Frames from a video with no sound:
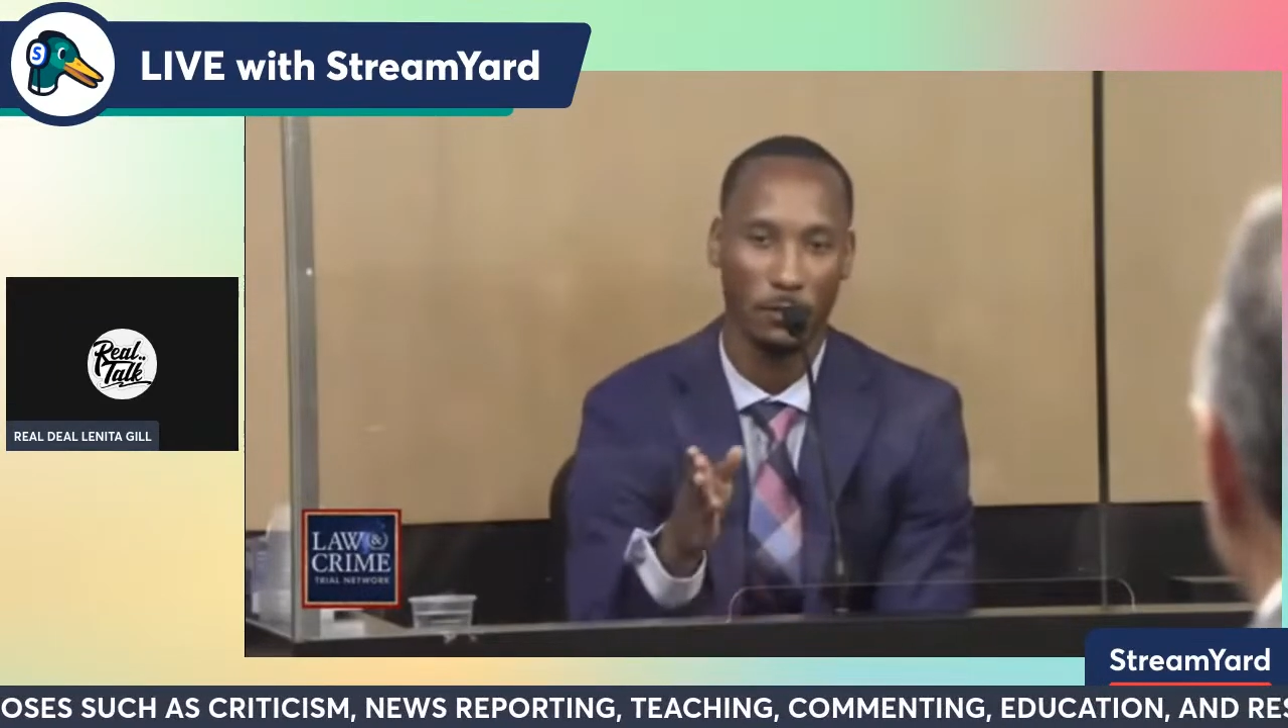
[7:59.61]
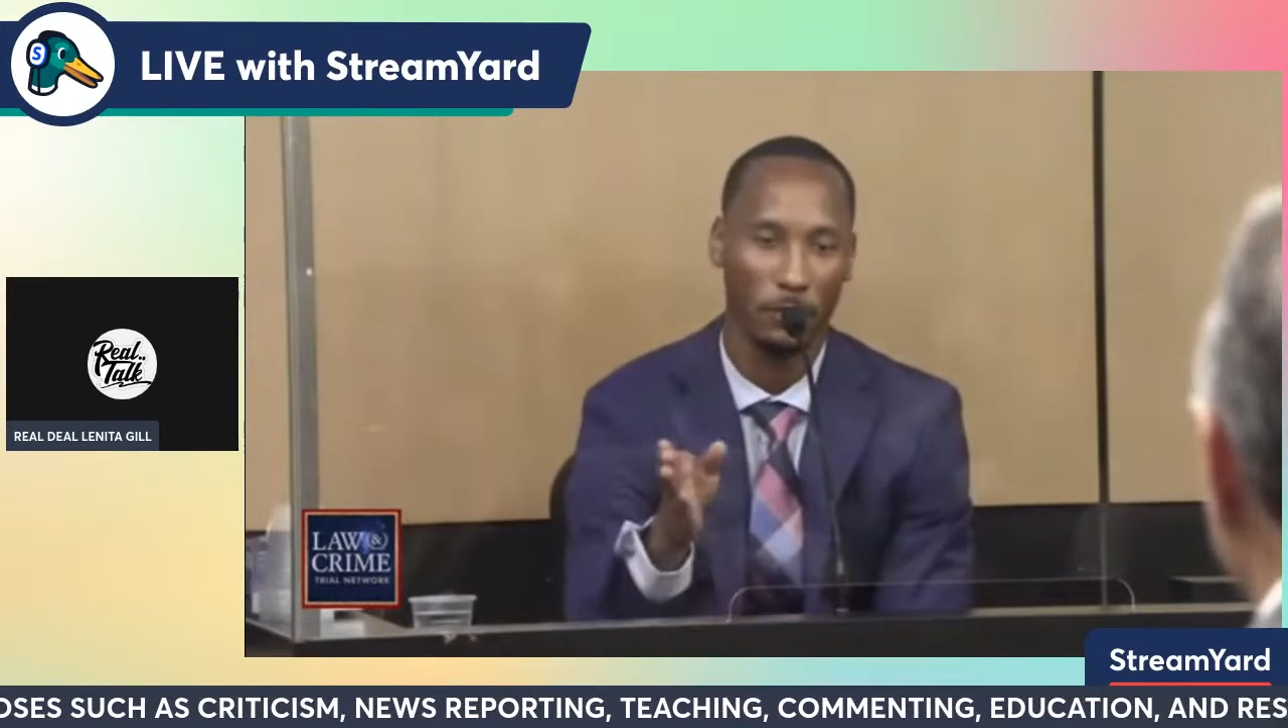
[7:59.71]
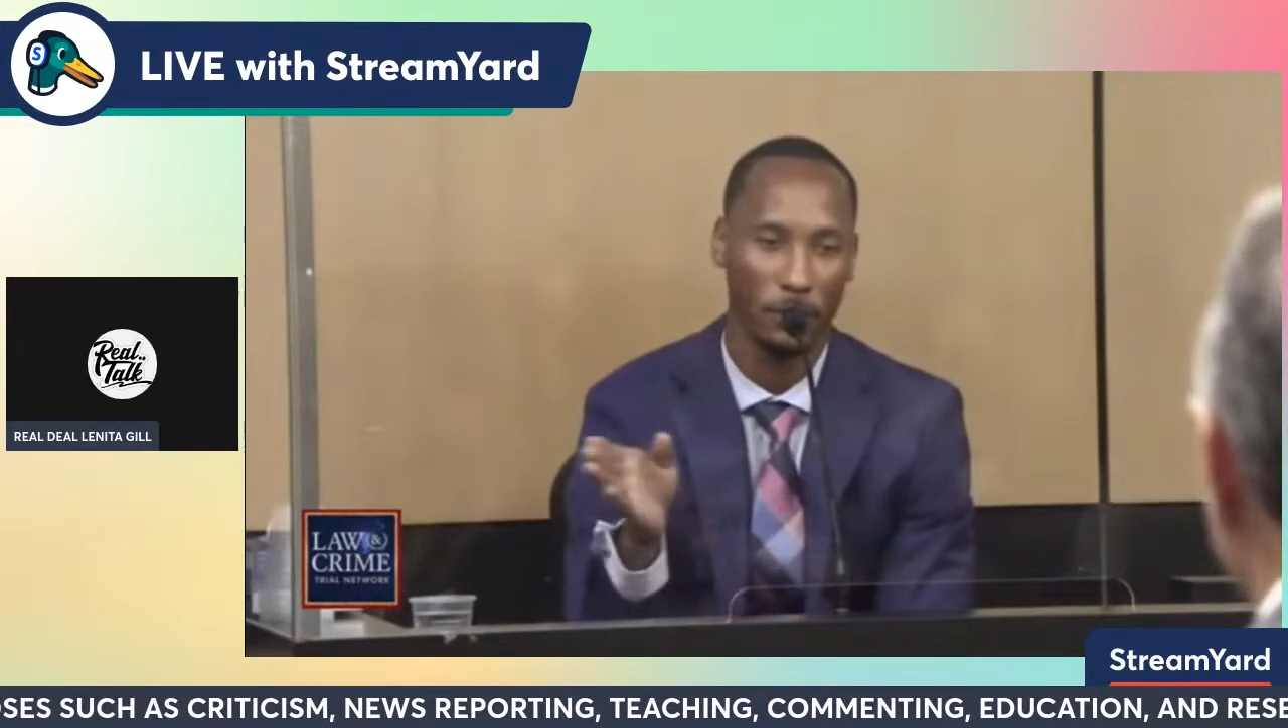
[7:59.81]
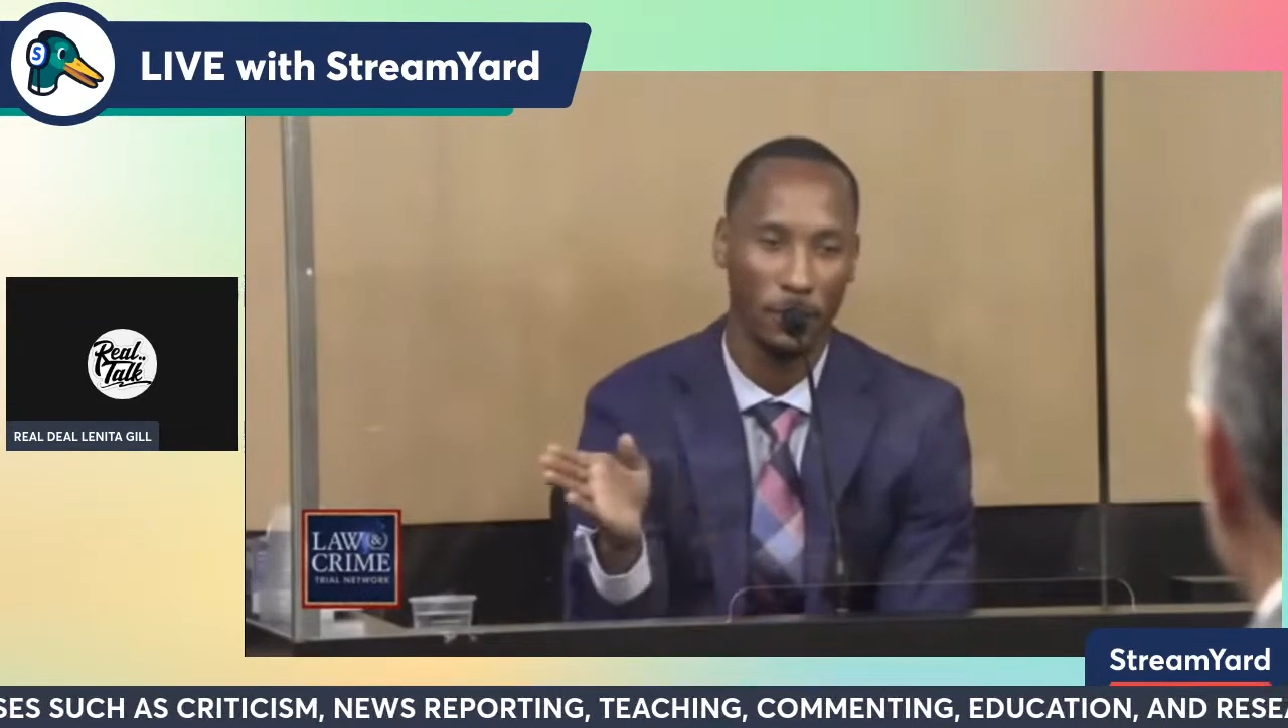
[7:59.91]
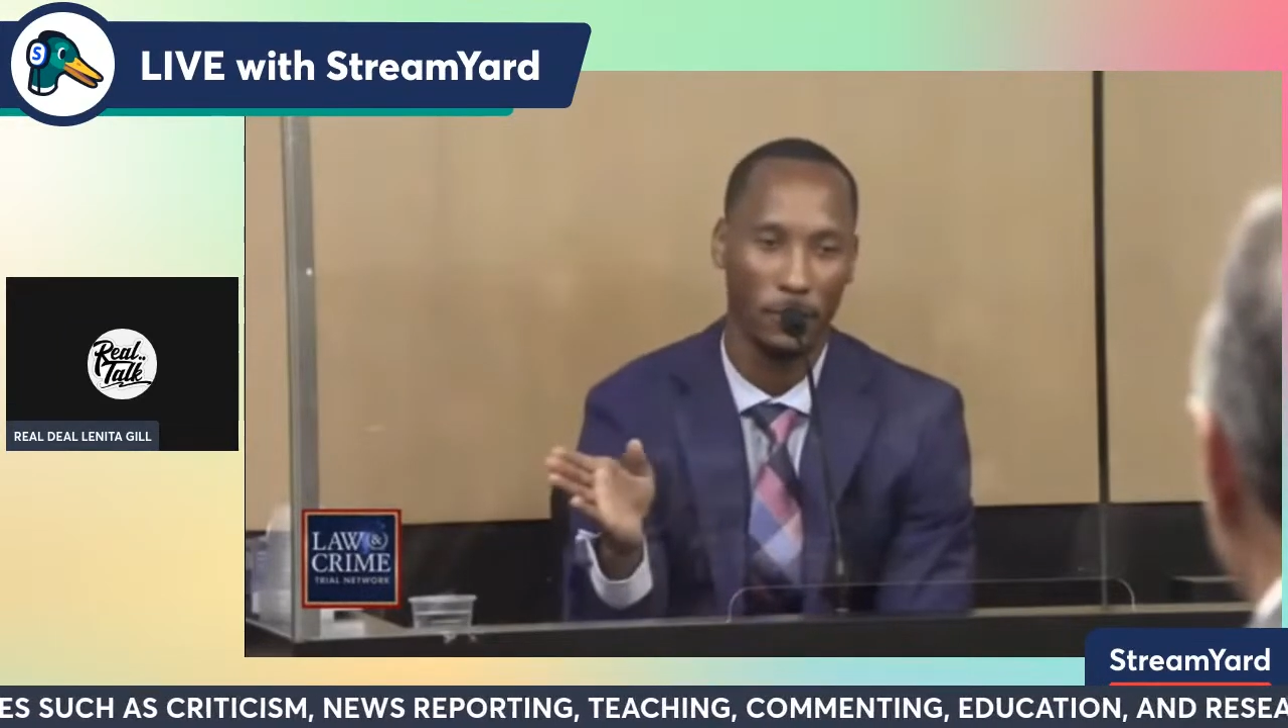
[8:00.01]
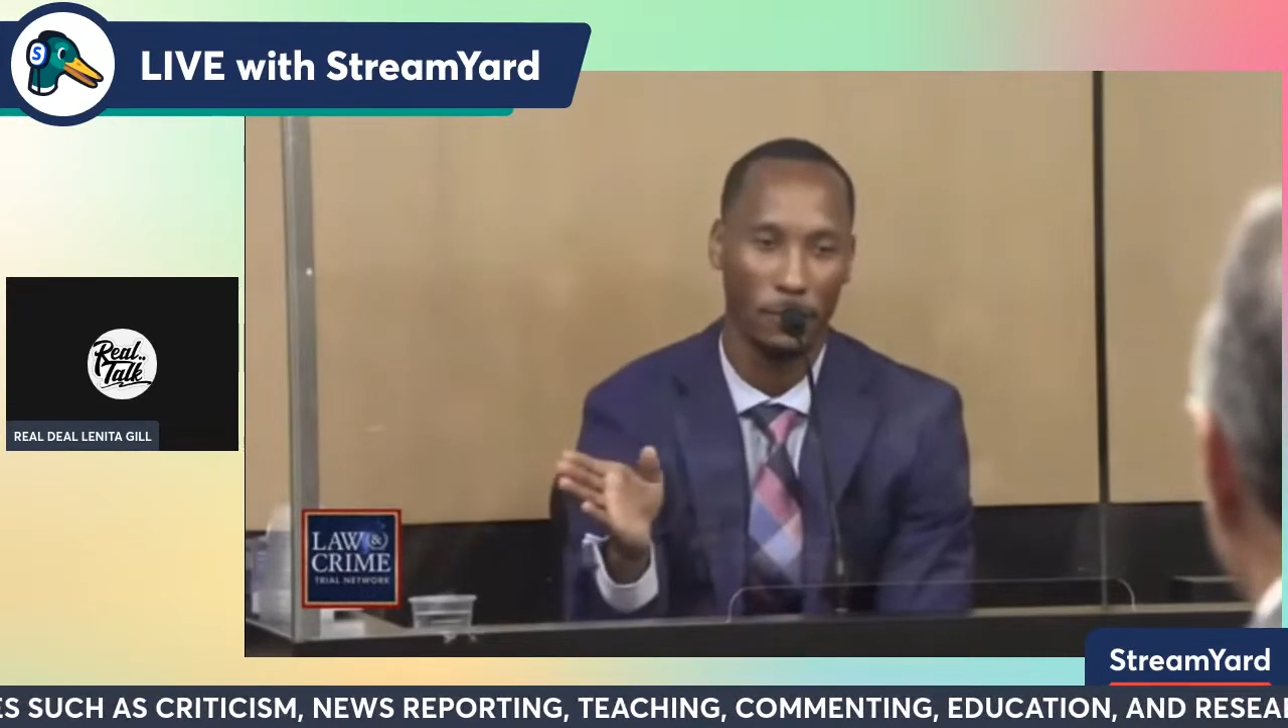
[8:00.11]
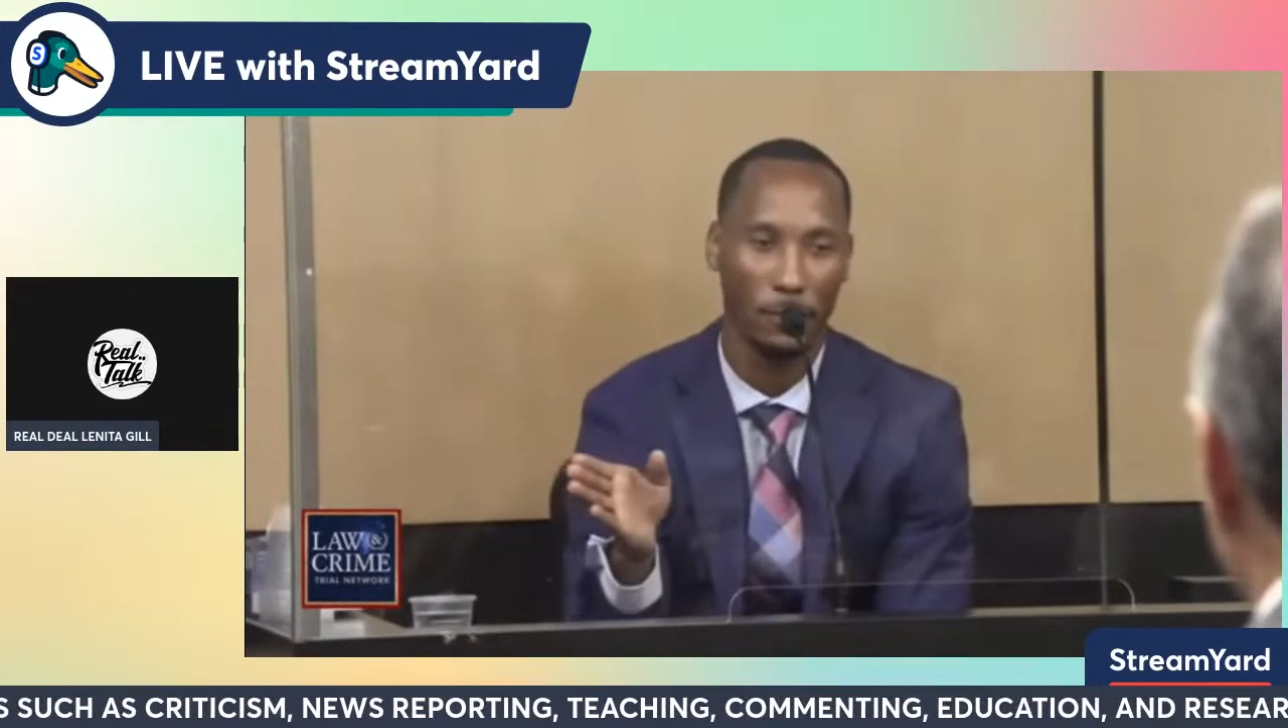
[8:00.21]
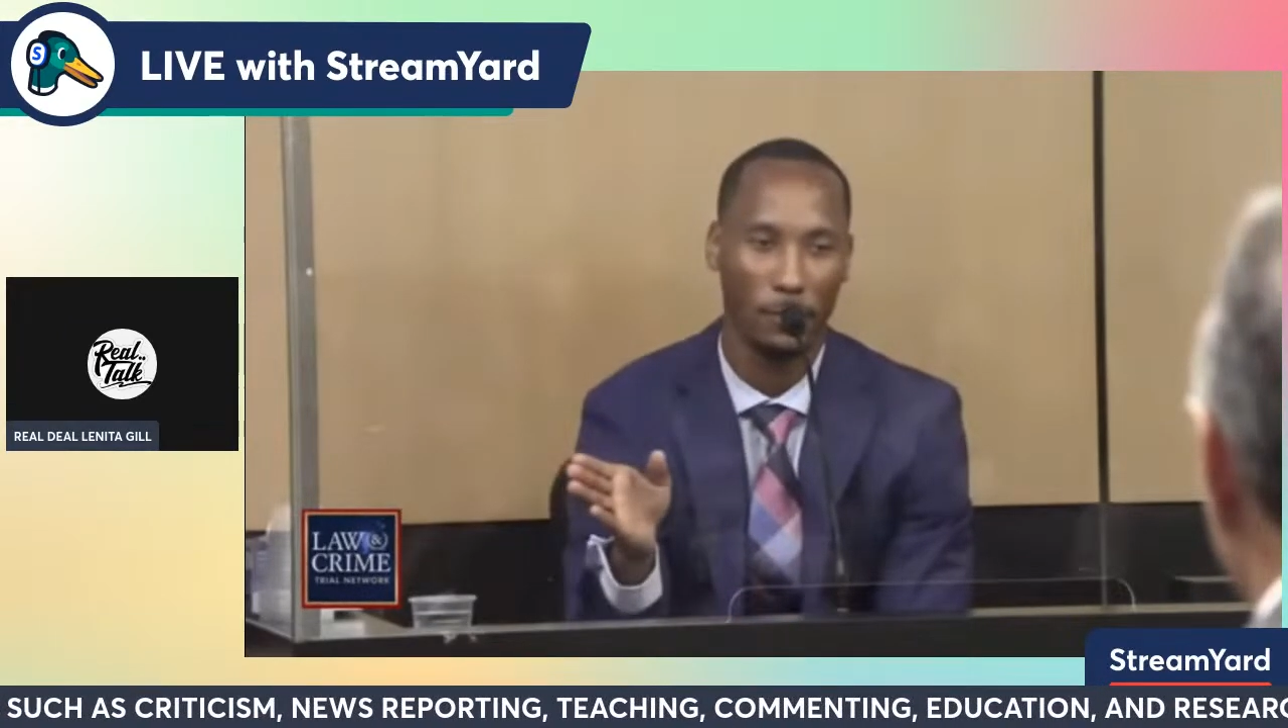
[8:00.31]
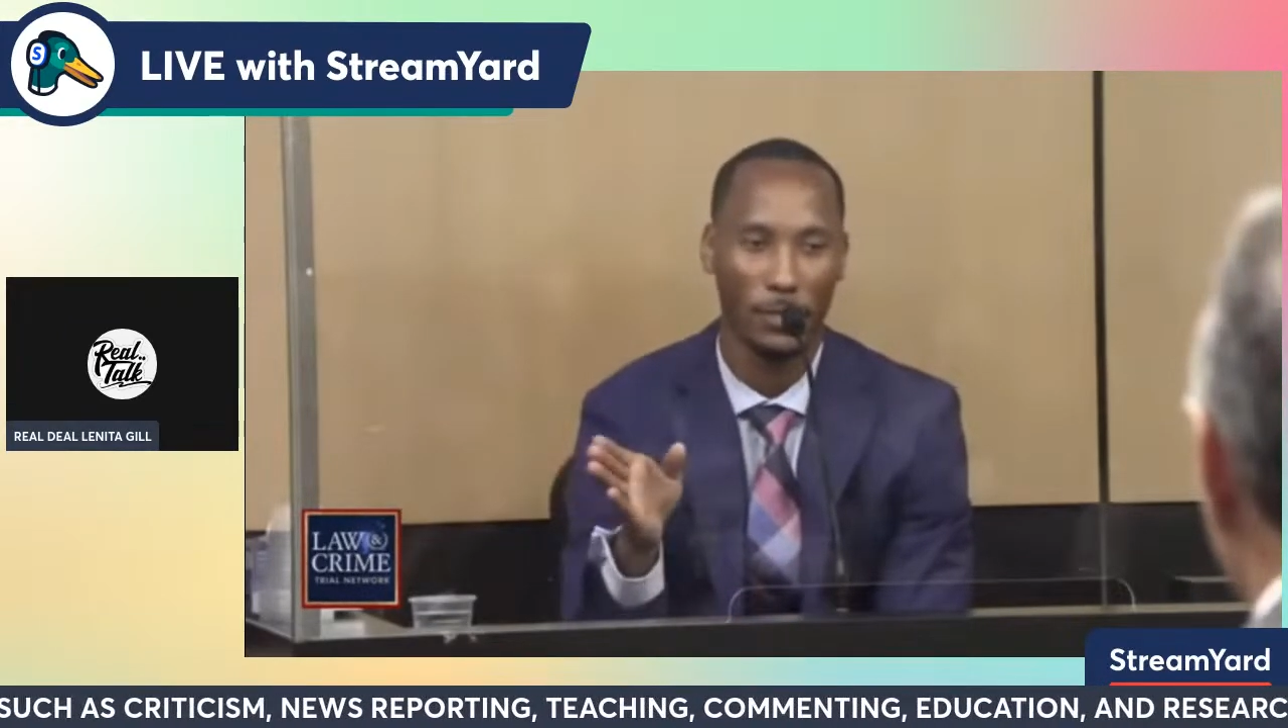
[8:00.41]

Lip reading: she